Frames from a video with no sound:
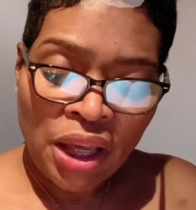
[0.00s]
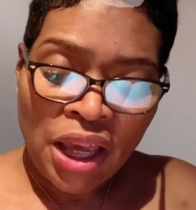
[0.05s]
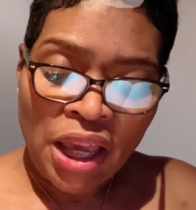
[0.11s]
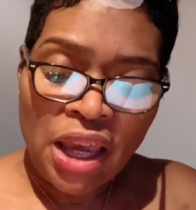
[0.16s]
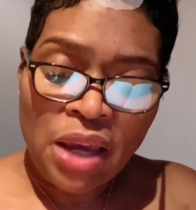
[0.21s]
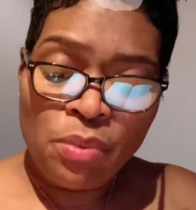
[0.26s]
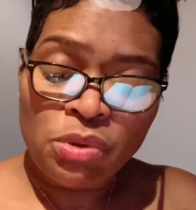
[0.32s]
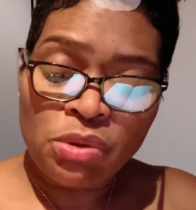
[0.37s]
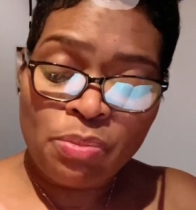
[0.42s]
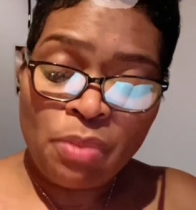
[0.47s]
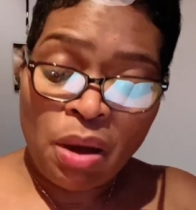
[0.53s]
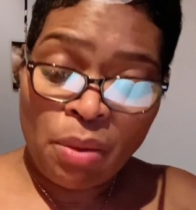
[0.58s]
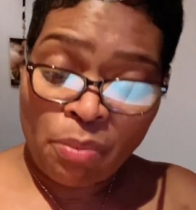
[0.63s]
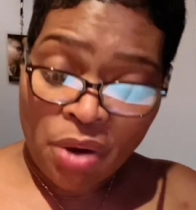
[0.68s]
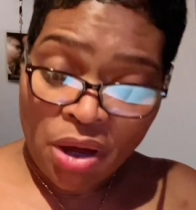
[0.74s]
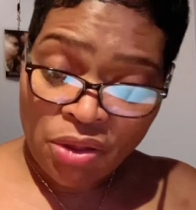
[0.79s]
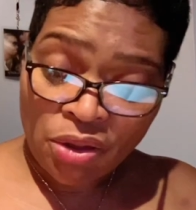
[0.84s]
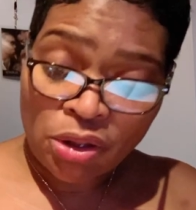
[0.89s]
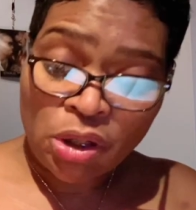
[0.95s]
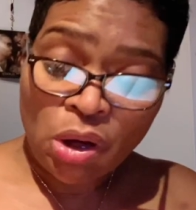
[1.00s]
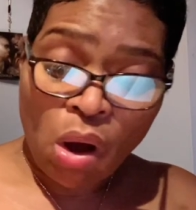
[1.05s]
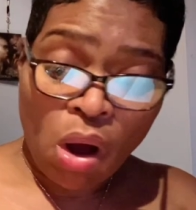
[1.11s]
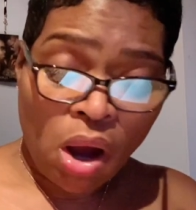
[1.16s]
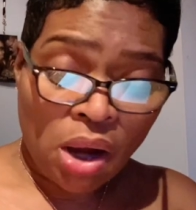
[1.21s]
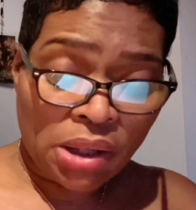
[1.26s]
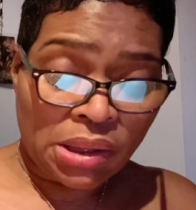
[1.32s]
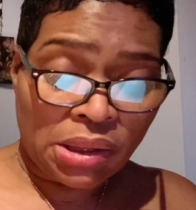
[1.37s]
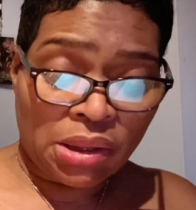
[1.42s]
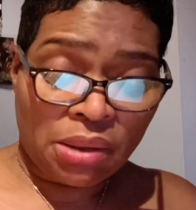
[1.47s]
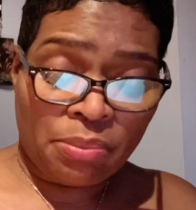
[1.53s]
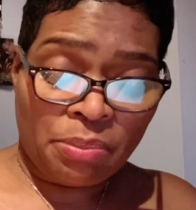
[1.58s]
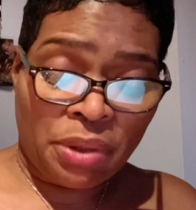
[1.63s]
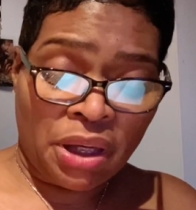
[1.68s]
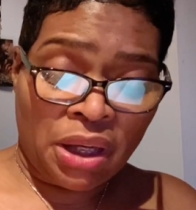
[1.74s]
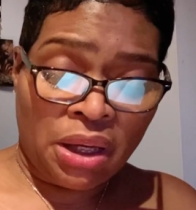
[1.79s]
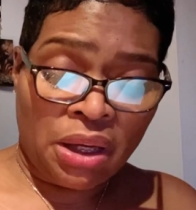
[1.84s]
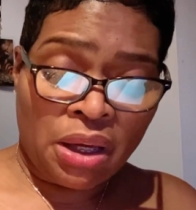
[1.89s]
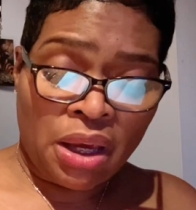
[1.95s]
It was my mother talking to me.